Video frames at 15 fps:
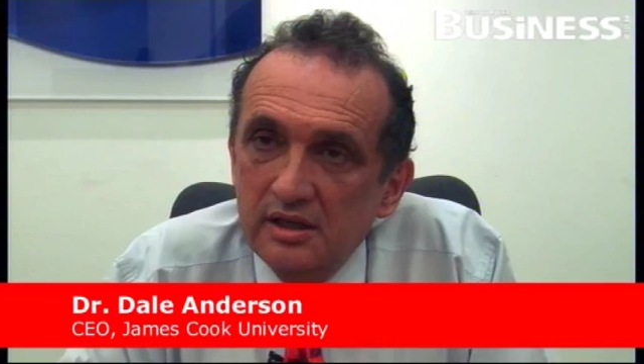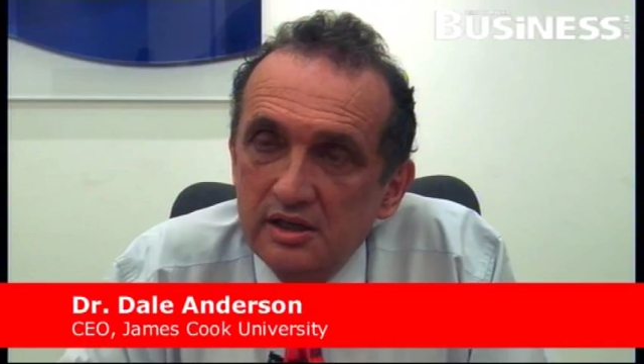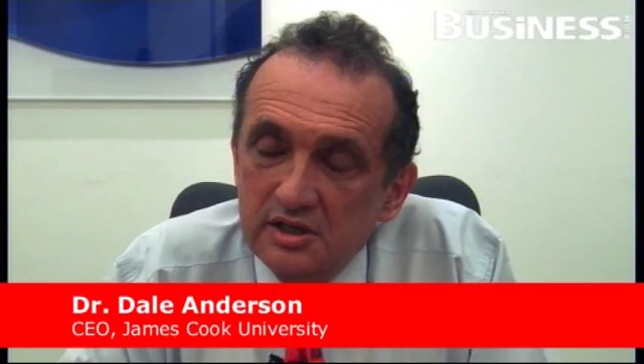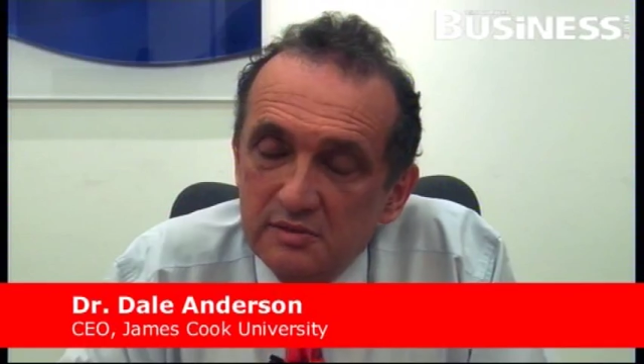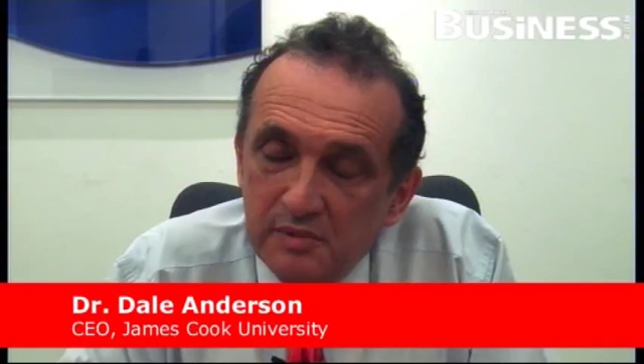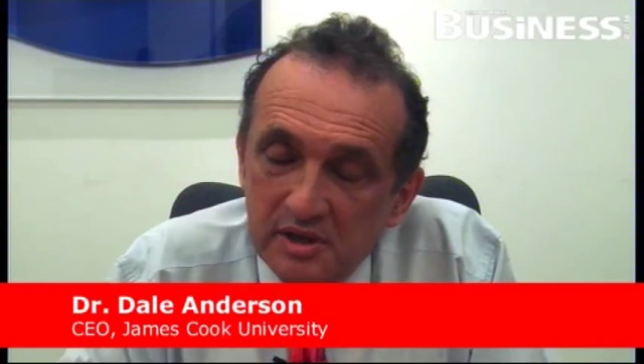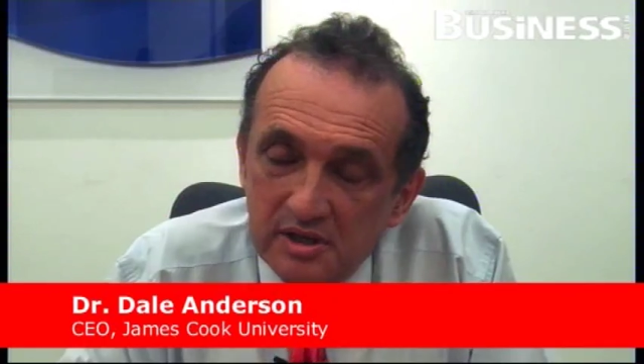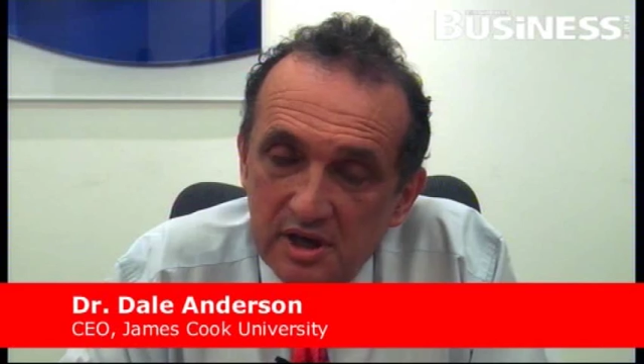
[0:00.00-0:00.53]
They can
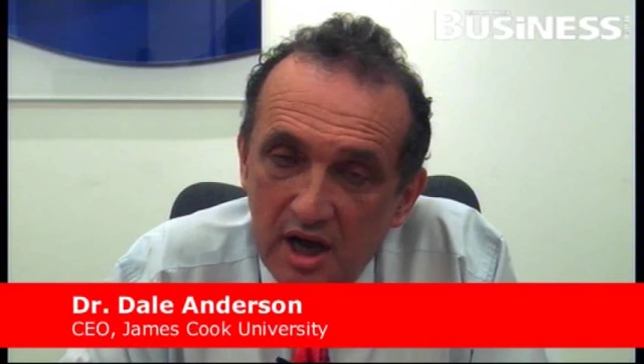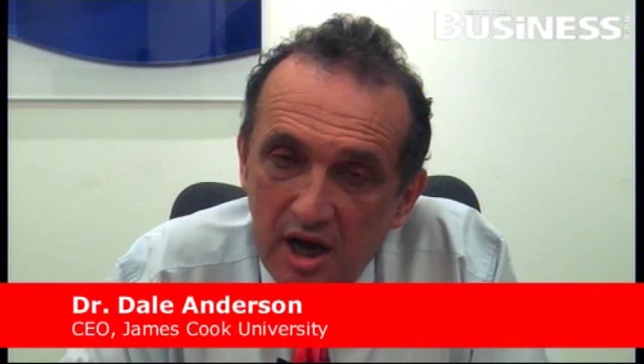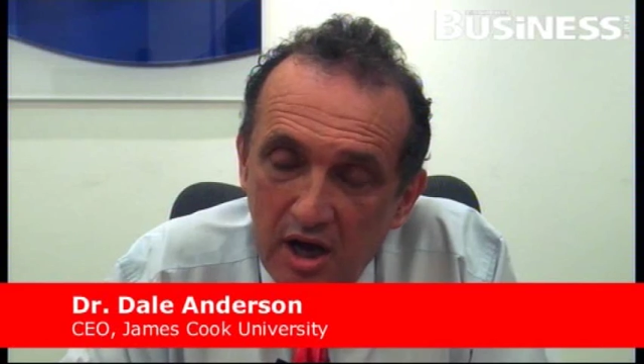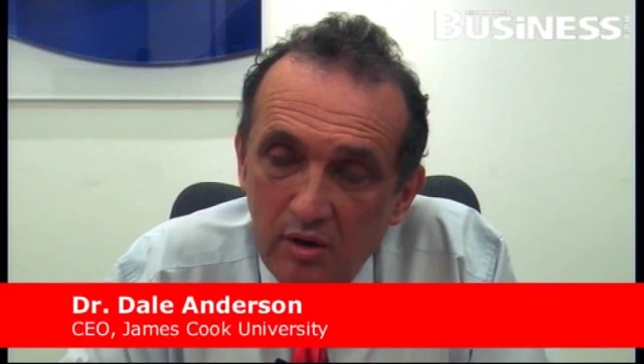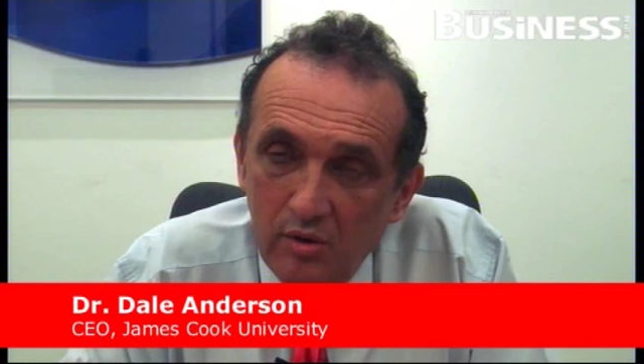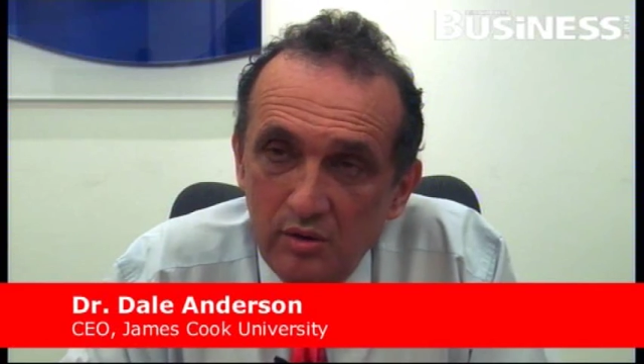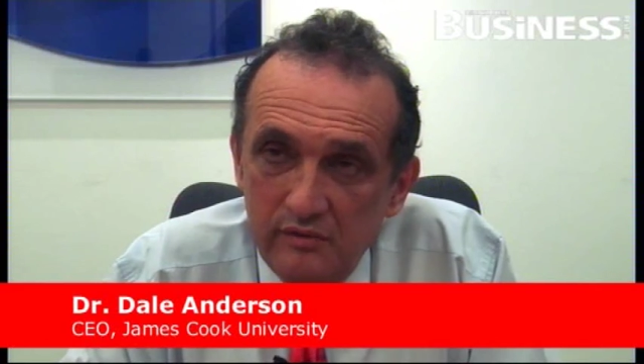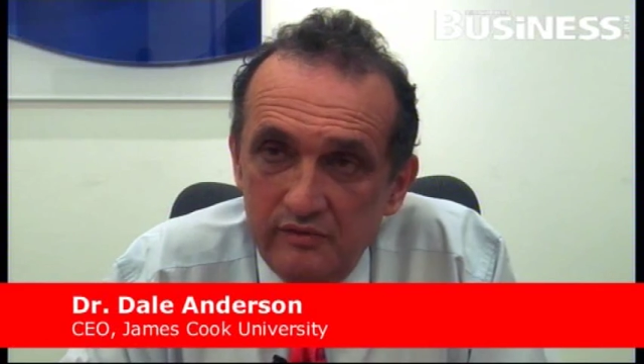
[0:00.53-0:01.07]
expect a
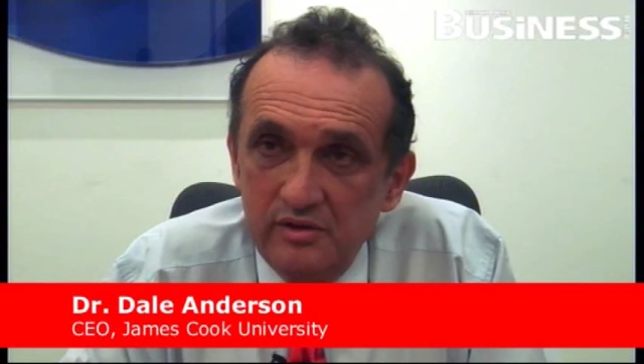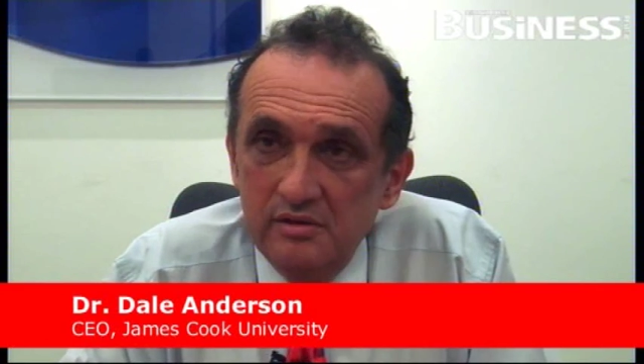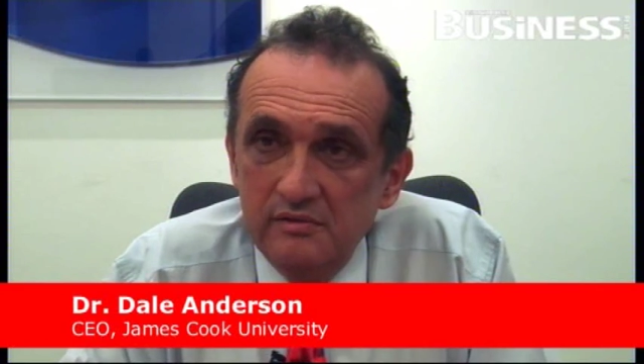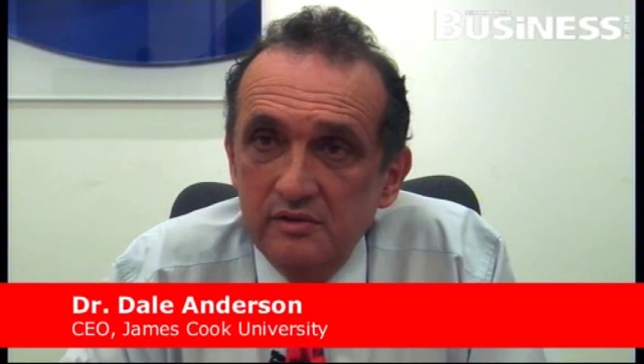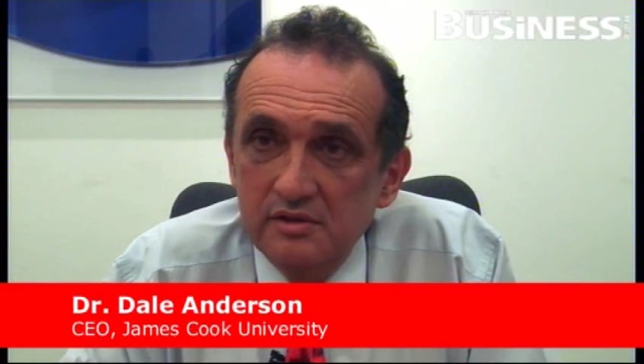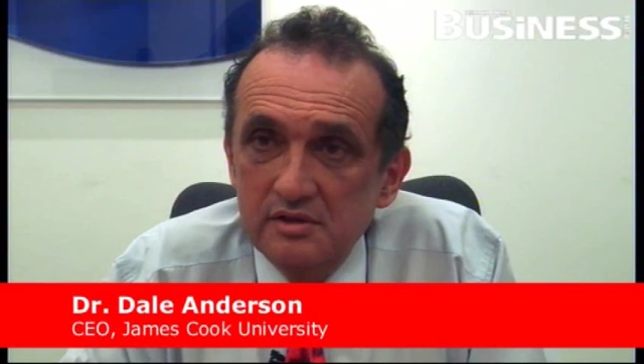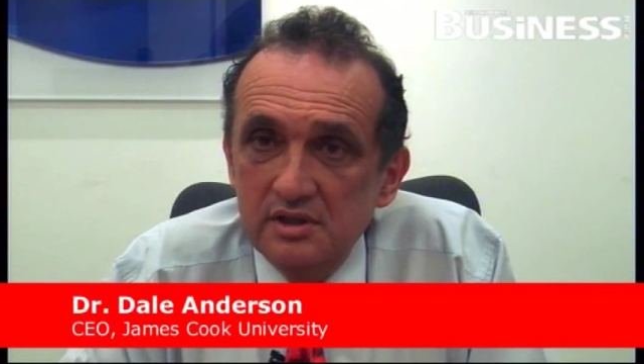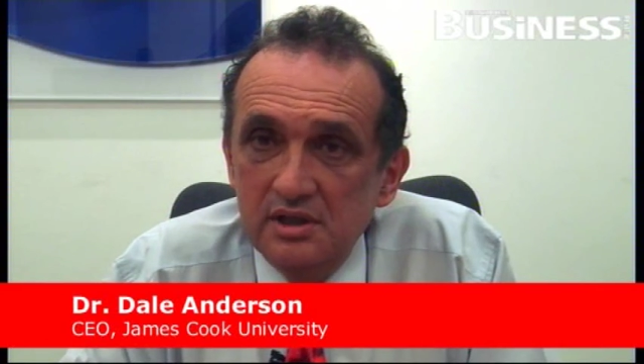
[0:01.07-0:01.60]
whole of
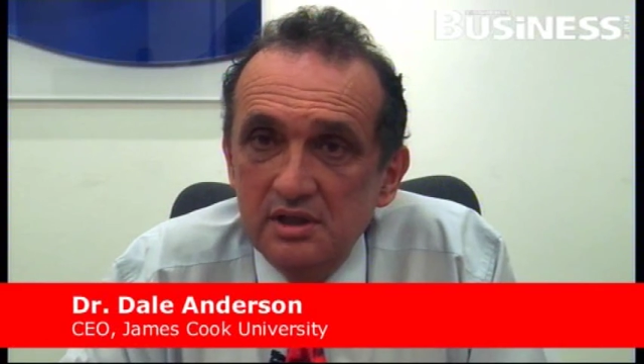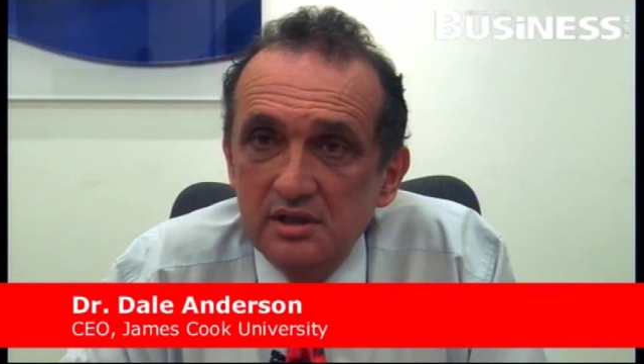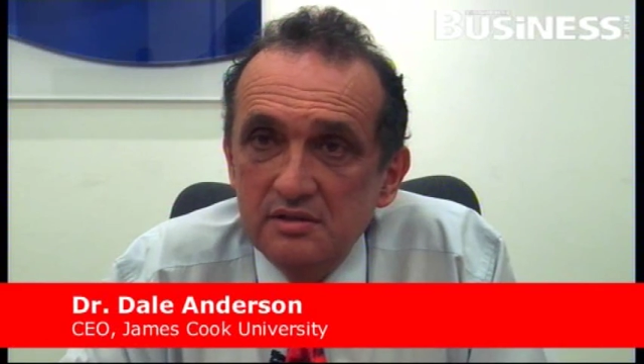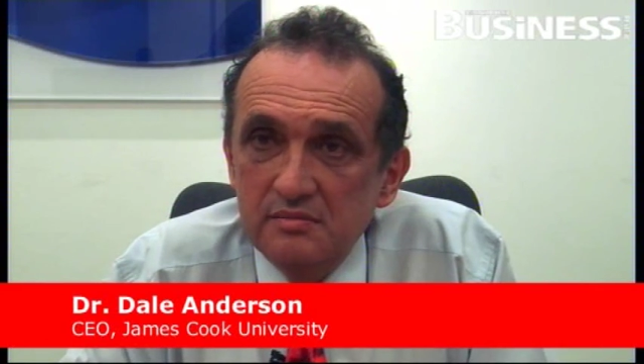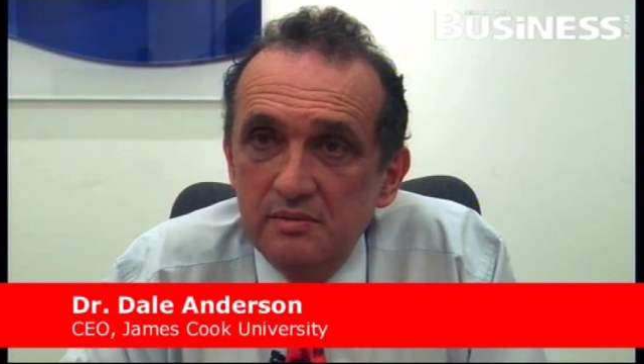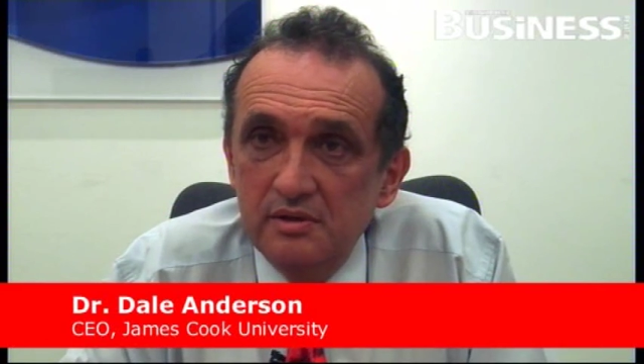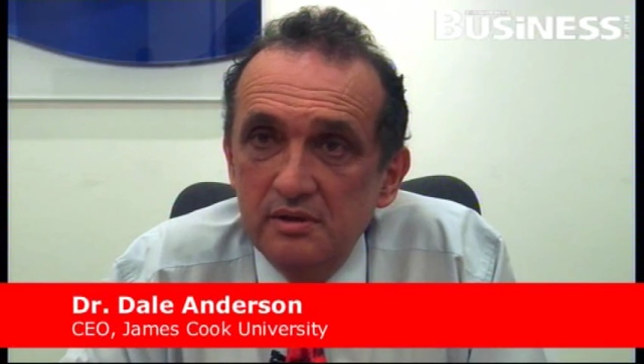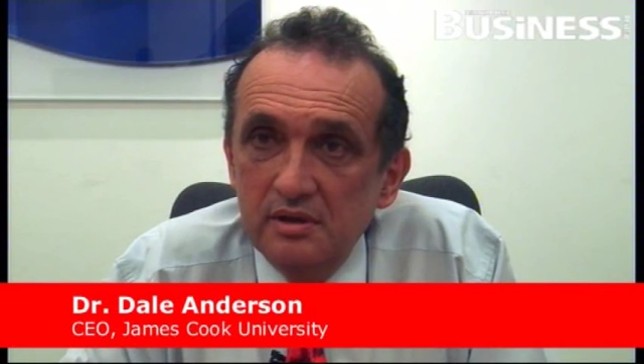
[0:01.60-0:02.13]
university
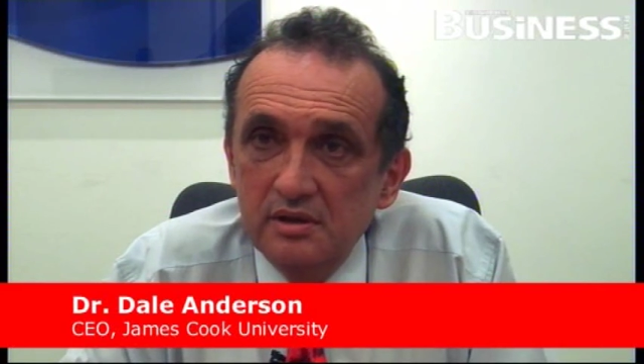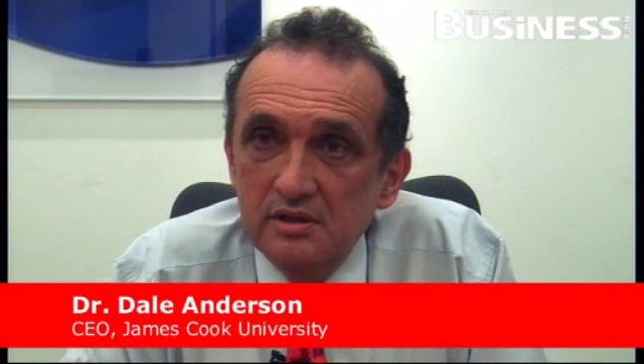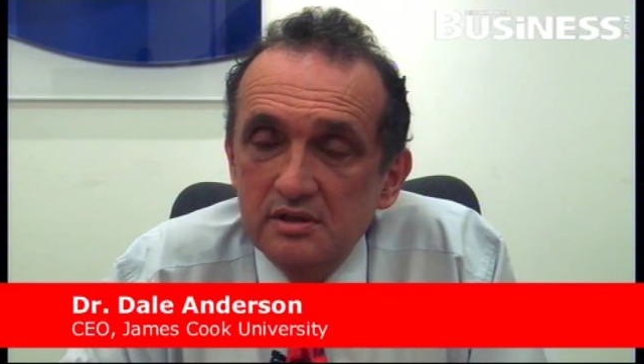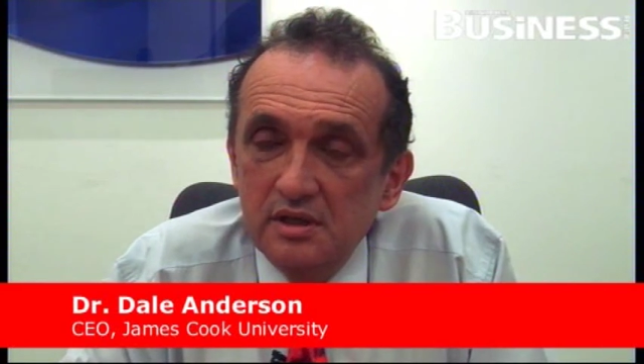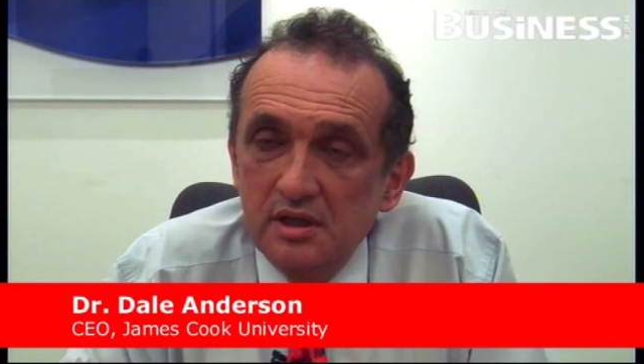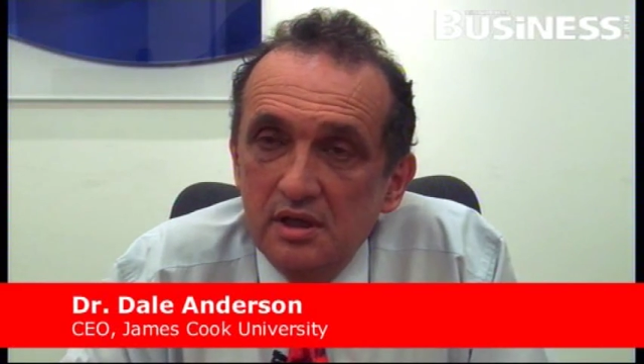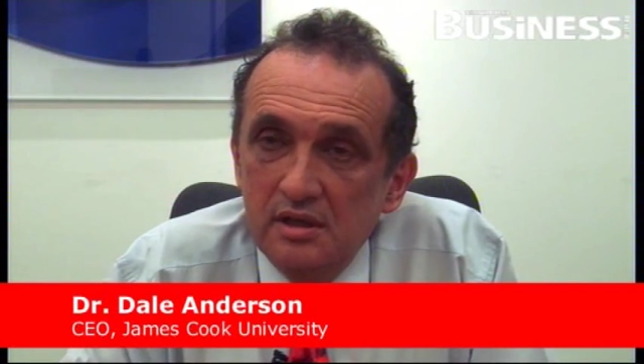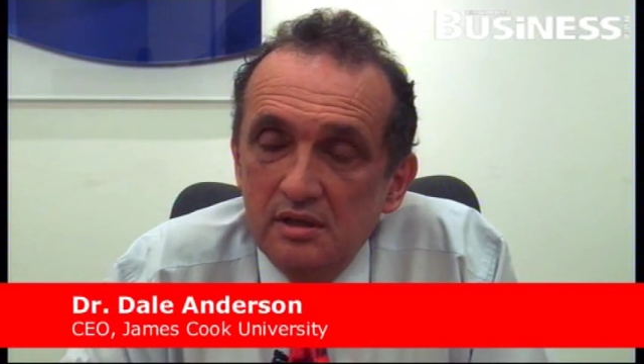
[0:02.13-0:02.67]
experience.